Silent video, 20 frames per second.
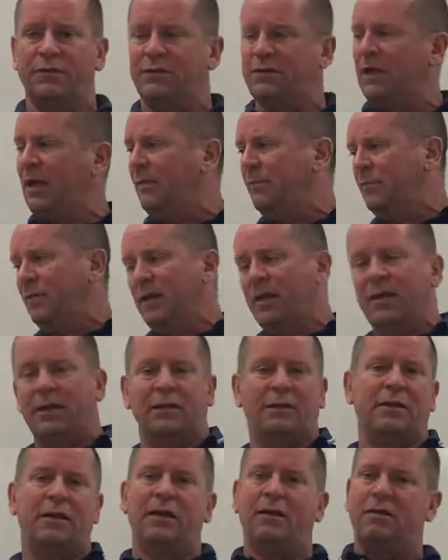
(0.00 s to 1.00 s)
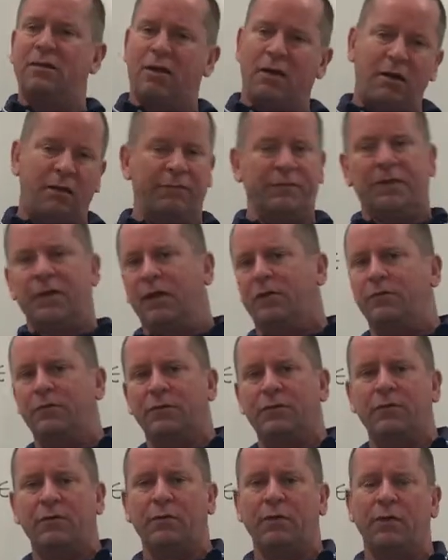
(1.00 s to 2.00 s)
Same thing, kickoff, kick
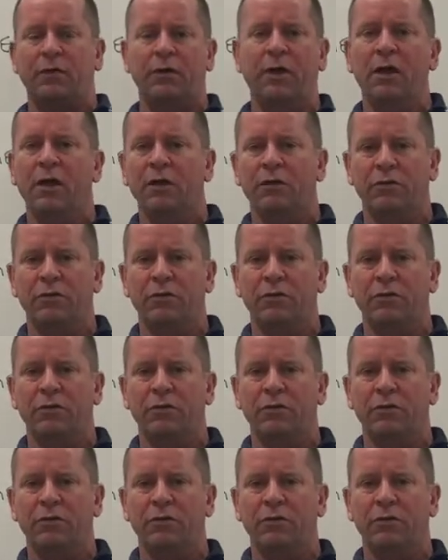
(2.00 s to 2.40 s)
return.